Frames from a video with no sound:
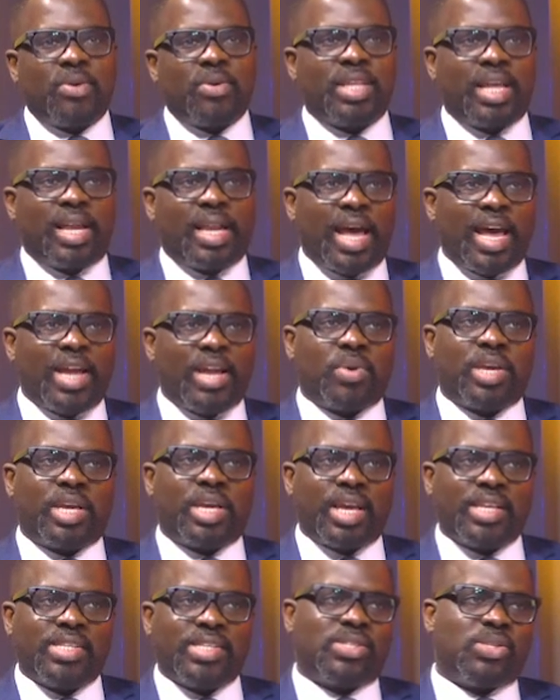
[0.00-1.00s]
down the line, we
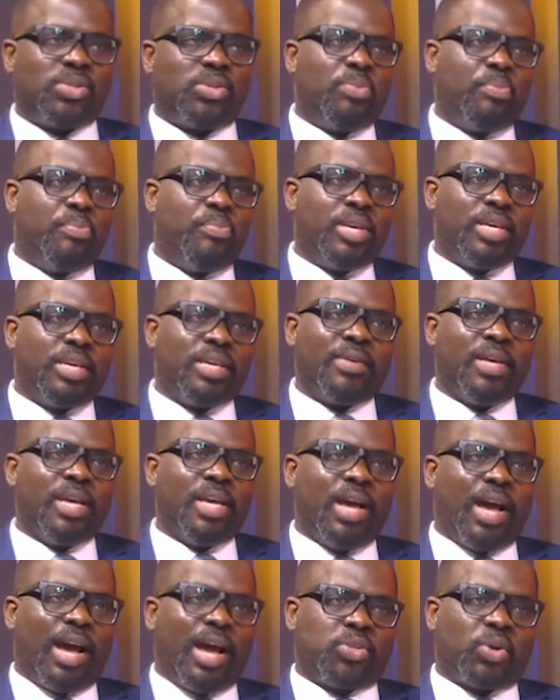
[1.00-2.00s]
can still be
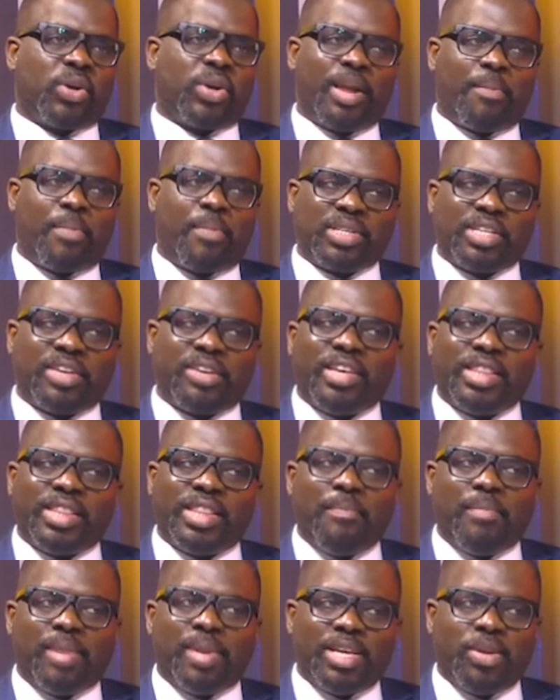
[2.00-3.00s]
talking about giving
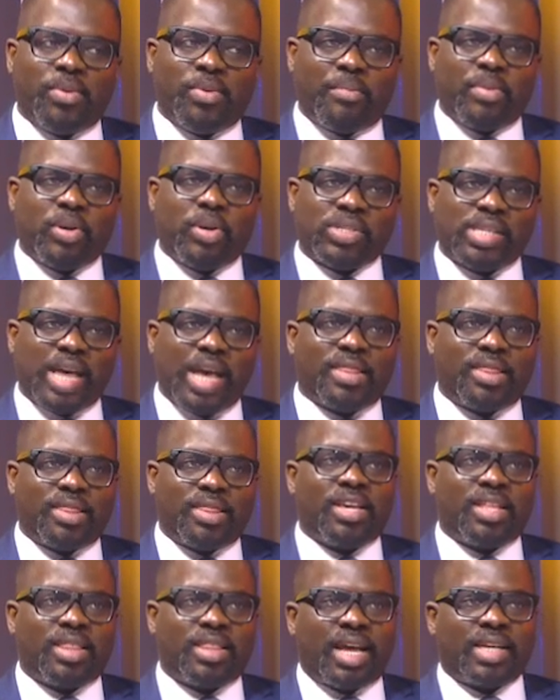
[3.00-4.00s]
them leeway, because I
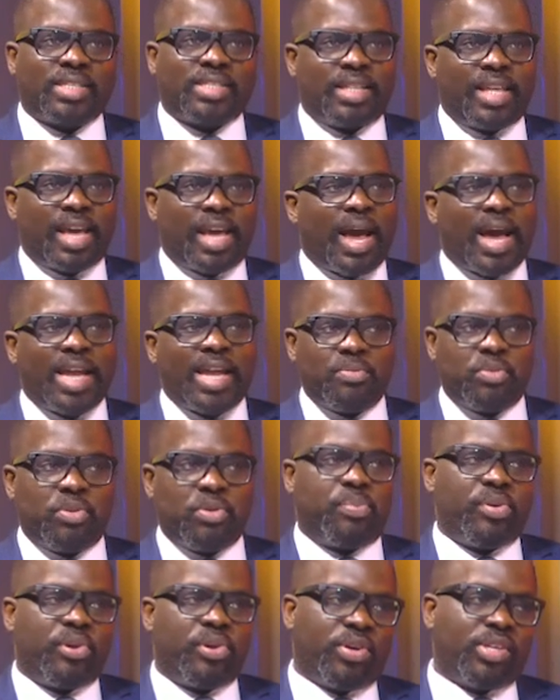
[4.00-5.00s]
think that their
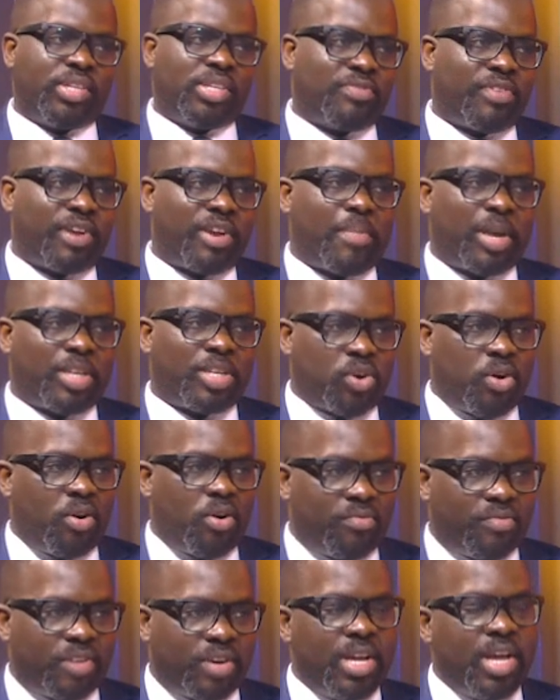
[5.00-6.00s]
honeymoon period is very much
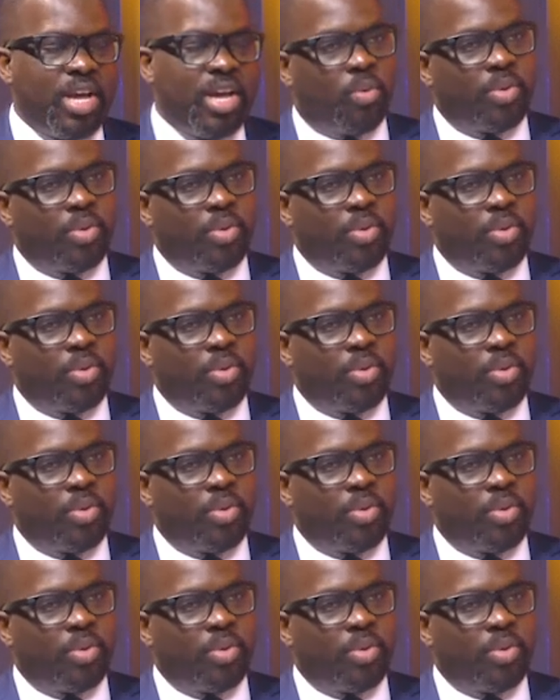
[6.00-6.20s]
over.